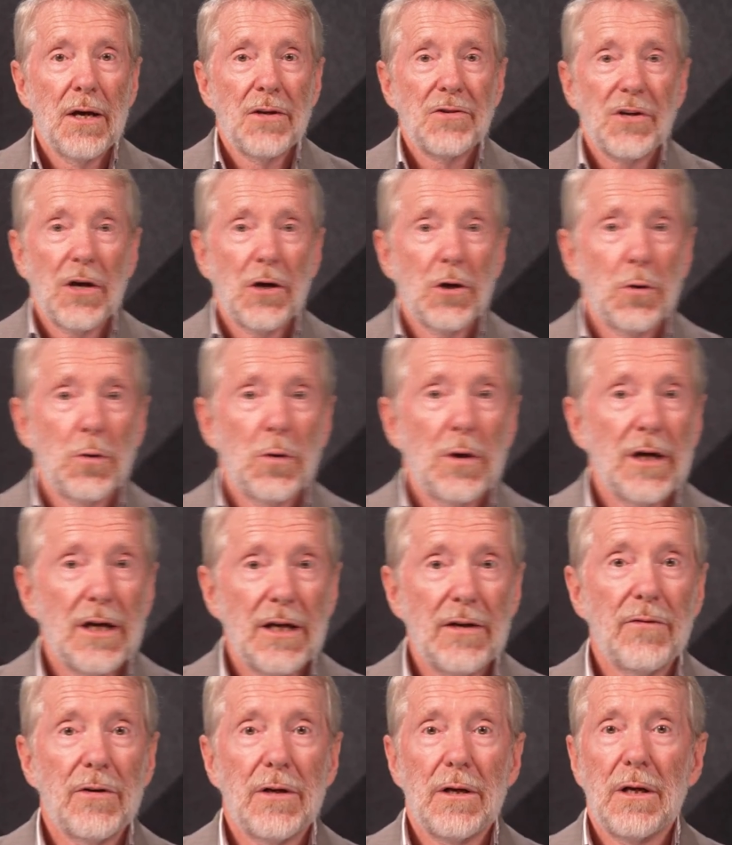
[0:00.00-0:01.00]
So,
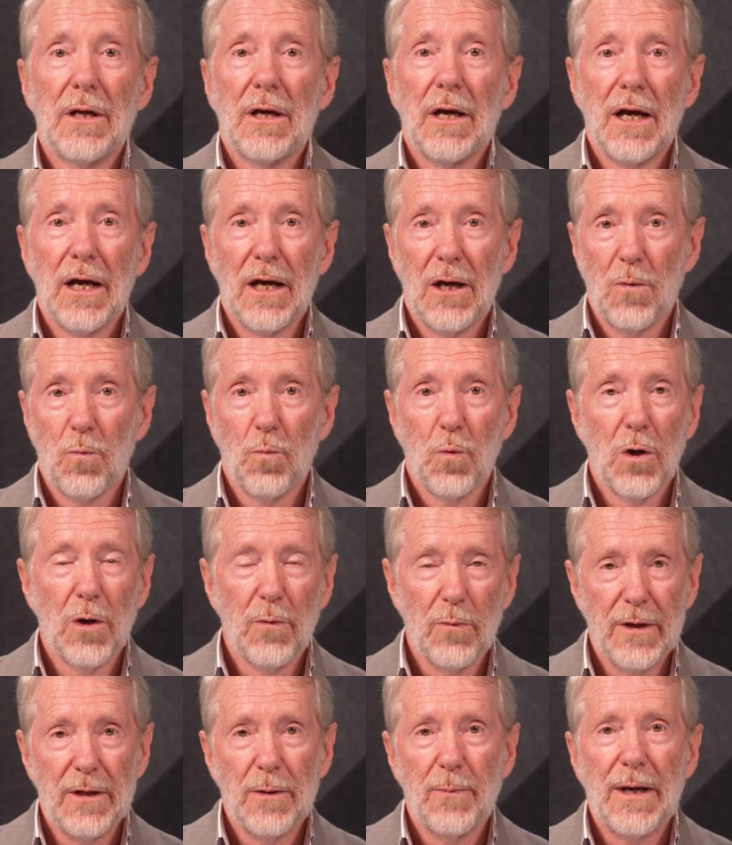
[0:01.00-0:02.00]
even uh,
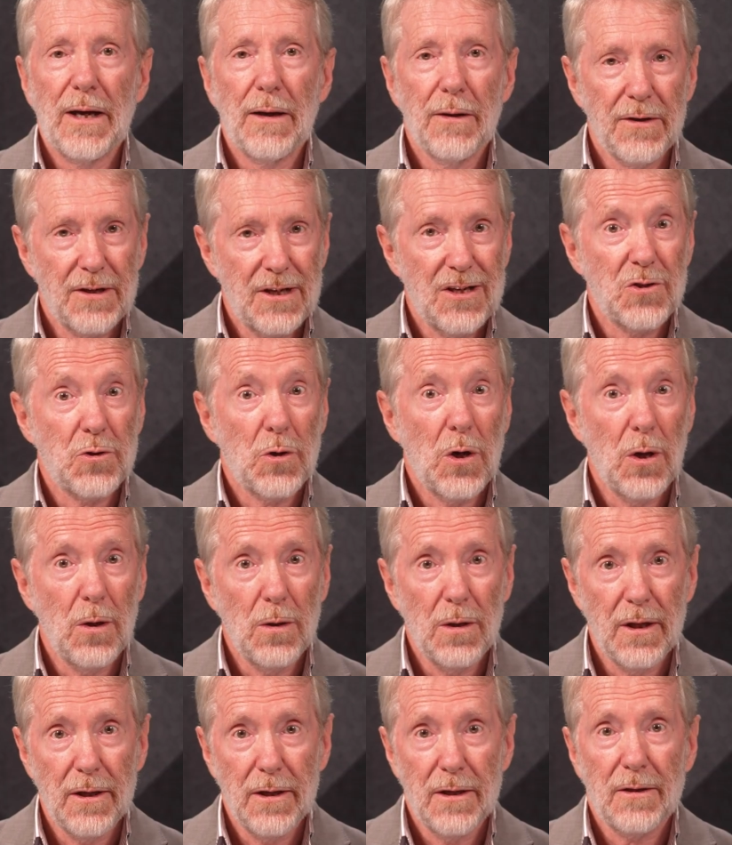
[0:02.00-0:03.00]
were we to be able to
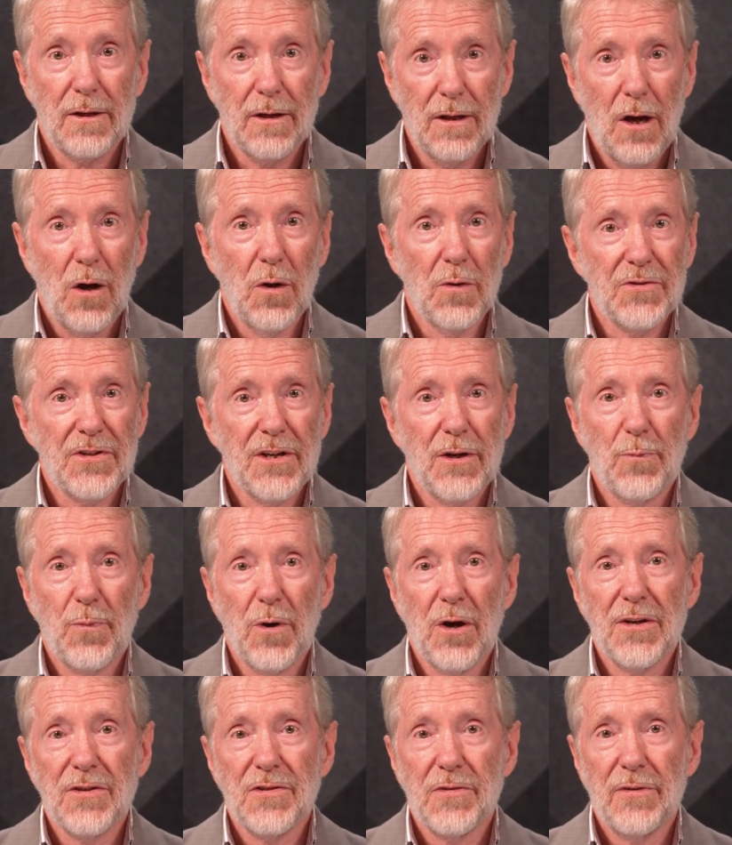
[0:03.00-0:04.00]
control the wholesale
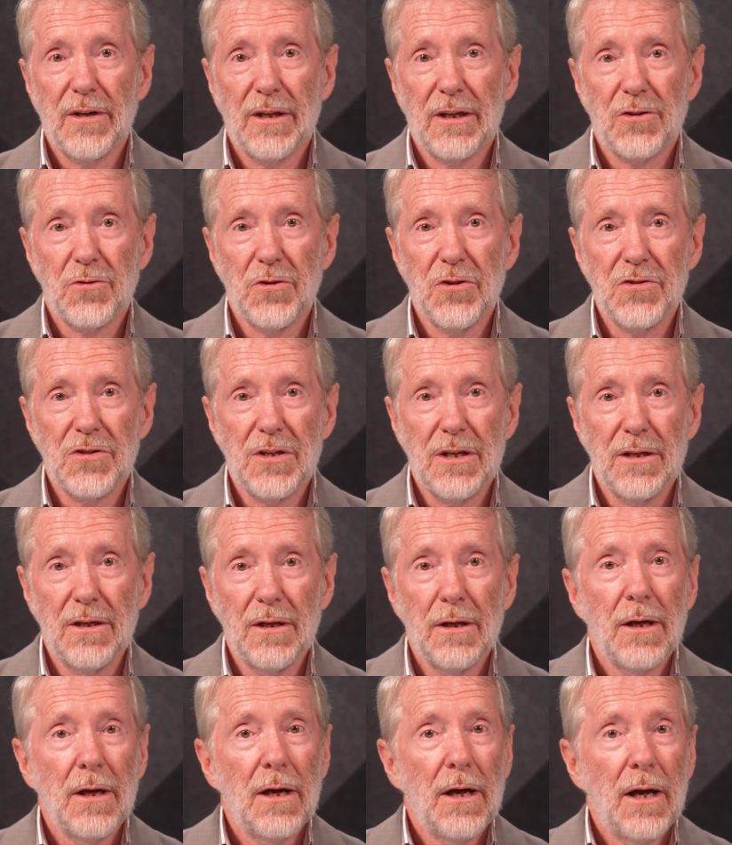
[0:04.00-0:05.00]
price of
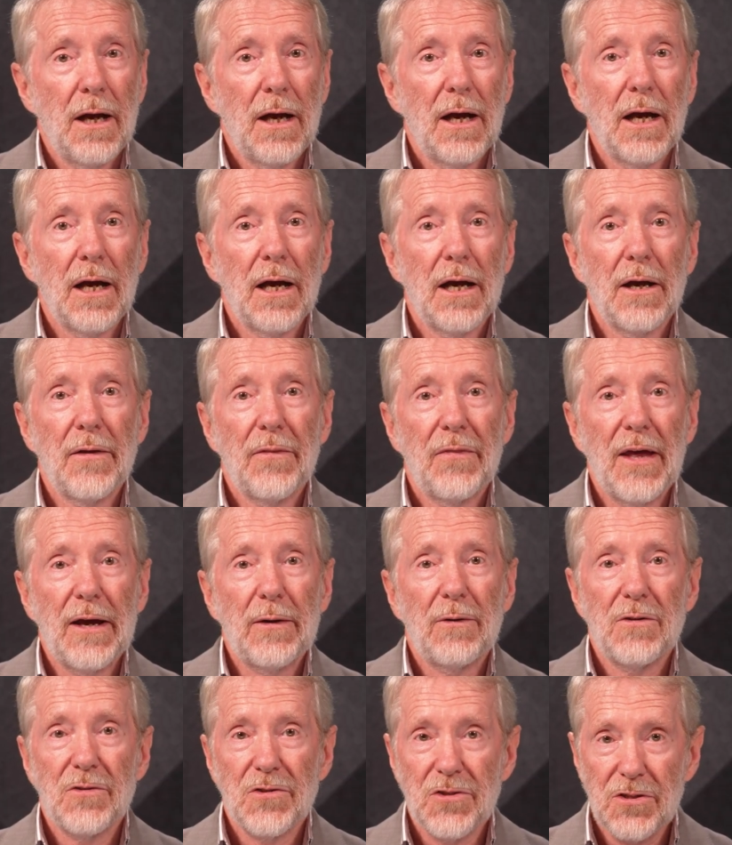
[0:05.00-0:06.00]
electricity, uh,
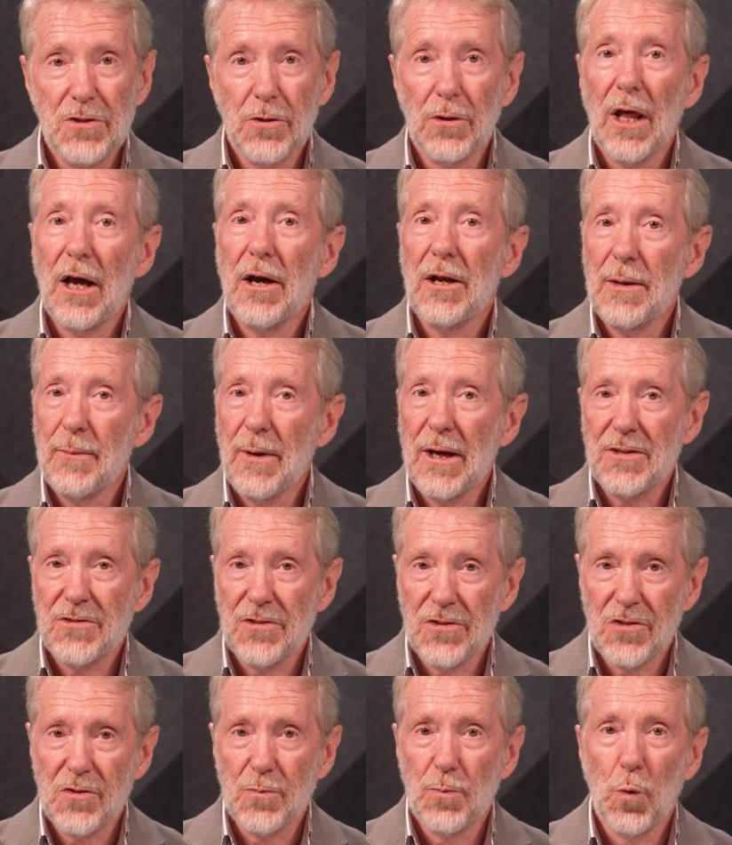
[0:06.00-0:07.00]
that still only
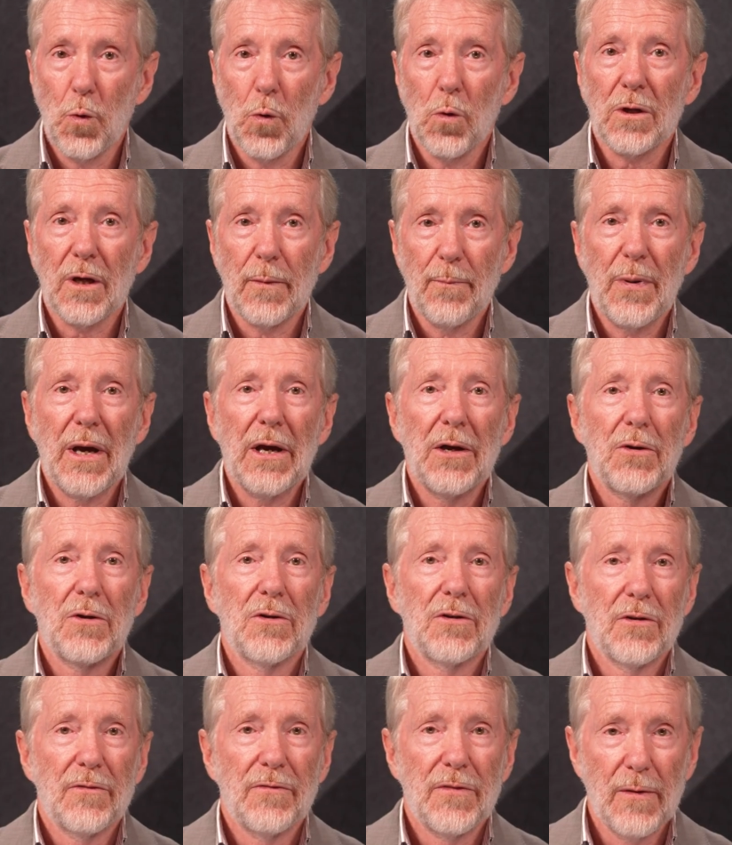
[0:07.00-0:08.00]
makes a small
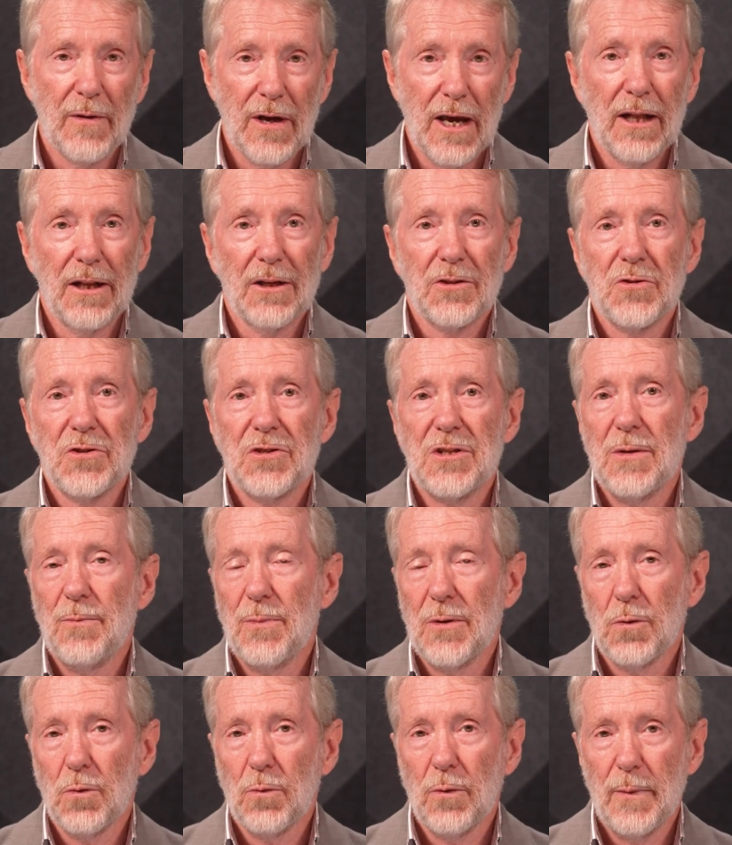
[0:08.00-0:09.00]
component of the electricity
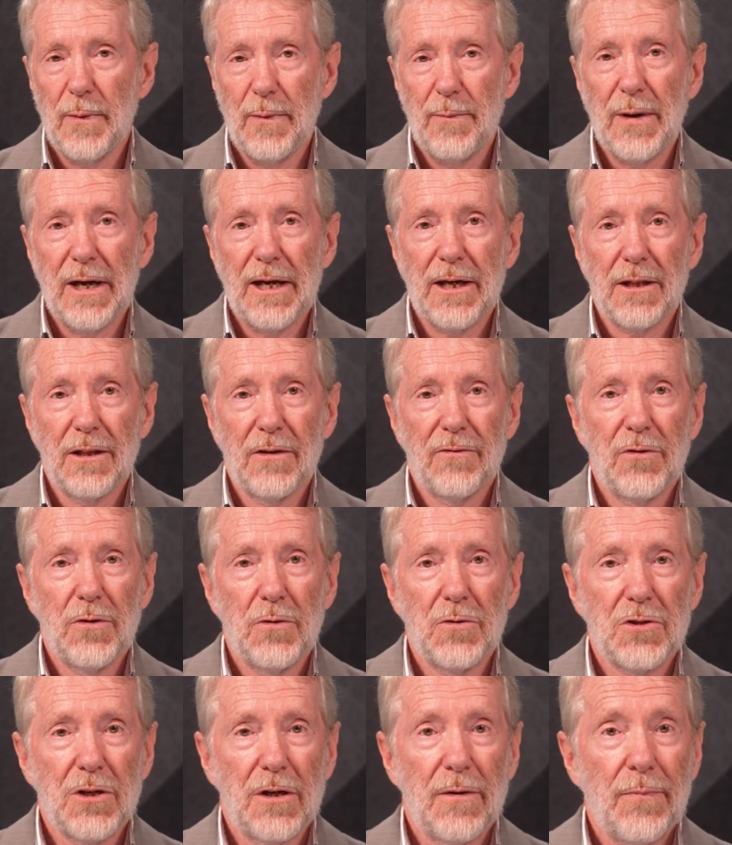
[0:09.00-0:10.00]
bill we'll be paying in the
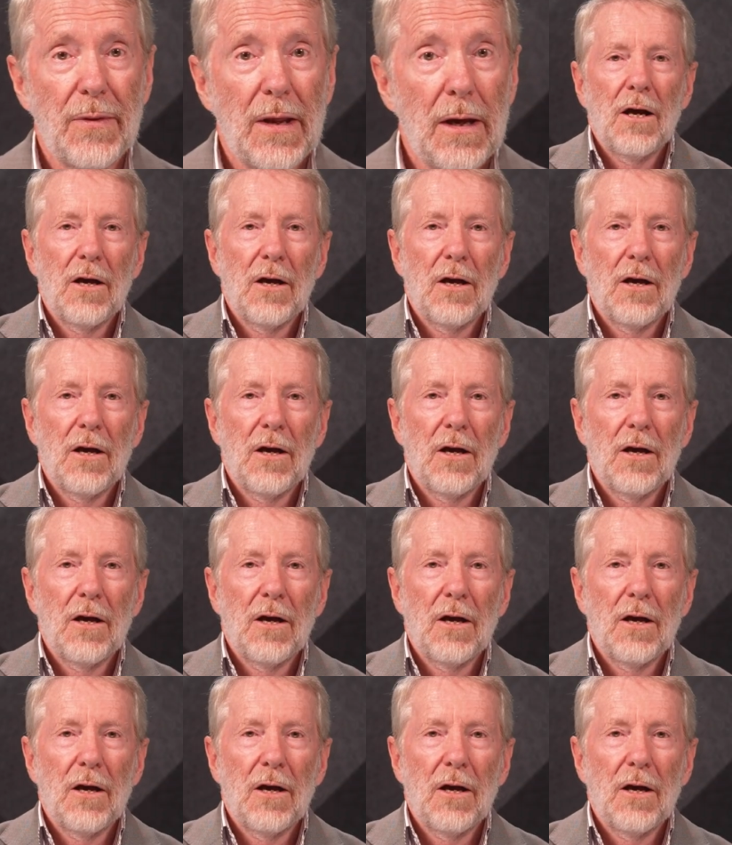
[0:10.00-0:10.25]
future.